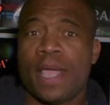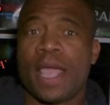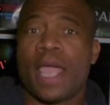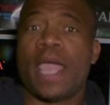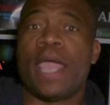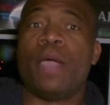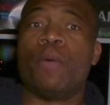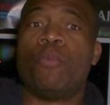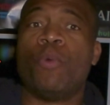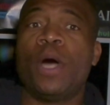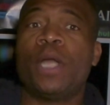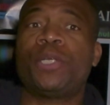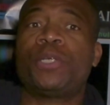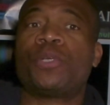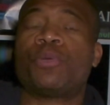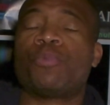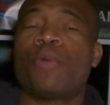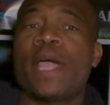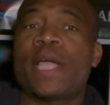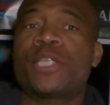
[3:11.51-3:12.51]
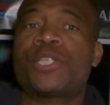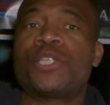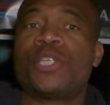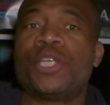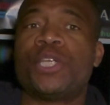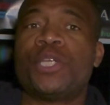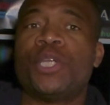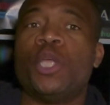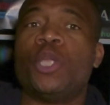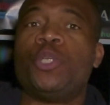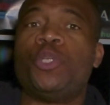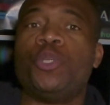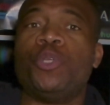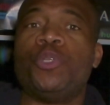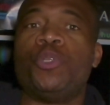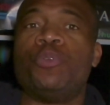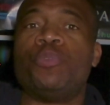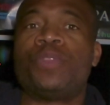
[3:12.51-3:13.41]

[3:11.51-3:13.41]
And what direction do you